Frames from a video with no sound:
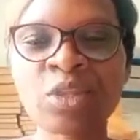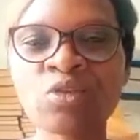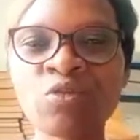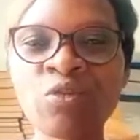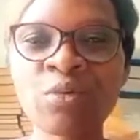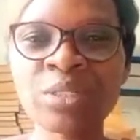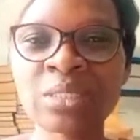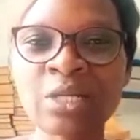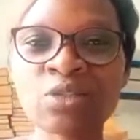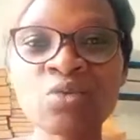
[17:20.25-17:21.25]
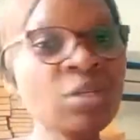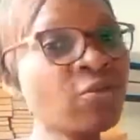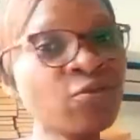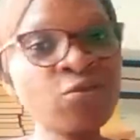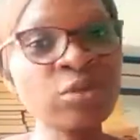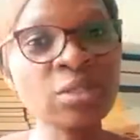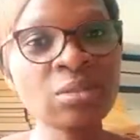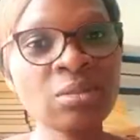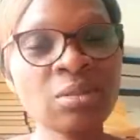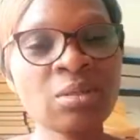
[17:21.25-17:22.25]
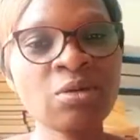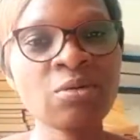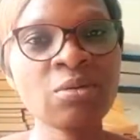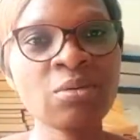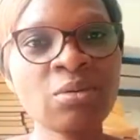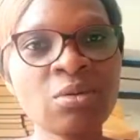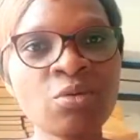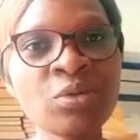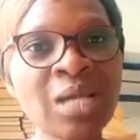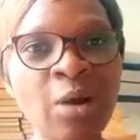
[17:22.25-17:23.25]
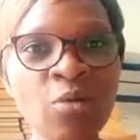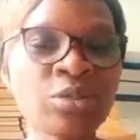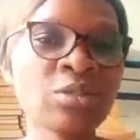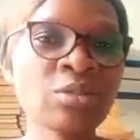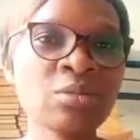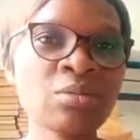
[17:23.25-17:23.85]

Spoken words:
So for instance, you need food, which are wants.